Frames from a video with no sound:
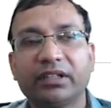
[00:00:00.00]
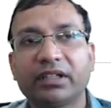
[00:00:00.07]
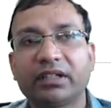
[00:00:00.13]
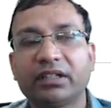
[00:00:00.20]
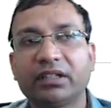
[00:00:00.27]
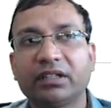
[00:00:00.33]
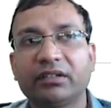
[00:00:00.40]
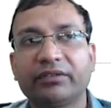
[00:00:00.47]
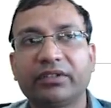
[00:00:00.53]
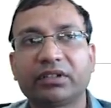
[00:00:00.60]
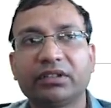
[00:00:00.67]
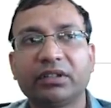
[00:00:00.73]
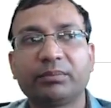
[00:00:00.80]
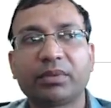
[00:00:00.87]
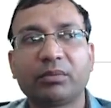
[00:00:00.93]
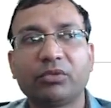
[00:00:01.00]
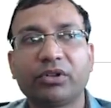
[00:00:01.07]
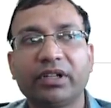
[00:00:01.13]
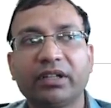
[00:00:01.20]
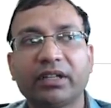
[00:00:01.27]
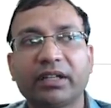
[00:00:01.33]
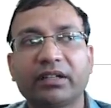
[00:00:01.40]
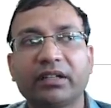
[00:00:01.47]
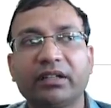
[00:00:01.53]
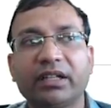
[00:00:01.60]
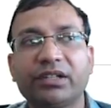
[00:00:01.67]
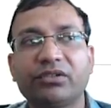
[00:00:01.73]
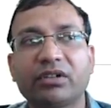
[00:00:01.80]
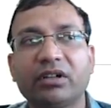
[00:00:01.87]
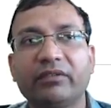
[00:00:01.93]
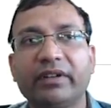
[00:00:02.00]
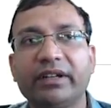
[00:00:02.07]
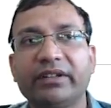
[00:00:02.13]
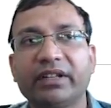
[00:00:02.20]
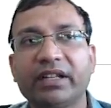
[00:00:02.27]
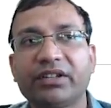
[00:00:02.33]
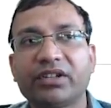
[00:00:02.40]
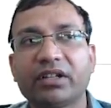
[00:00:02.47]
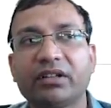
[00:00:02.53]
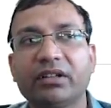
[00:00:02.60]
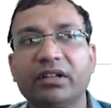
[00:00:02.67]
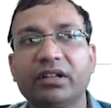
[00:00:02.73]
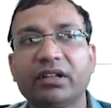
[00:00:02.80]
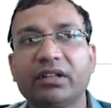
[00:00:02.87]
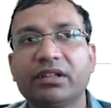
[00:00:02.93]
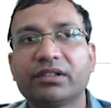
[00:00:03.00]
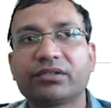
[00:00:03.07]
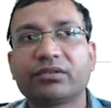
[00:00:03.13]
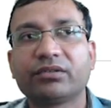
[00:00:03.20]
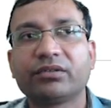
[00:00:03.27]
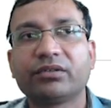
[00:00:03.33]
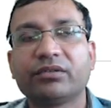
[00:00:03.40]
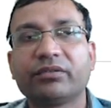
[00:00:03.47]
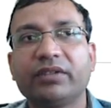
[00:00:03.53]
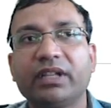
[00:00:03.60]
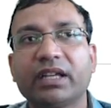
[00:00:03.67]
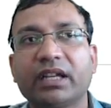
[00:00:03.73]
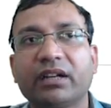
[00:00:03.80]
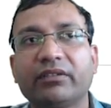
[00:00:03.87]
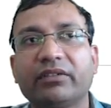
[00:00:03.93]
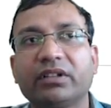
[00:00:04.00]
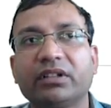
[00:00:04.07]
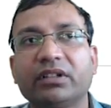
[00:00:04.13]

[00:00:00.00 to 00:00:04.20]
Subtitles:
Further promoting like a natural ventilation, so we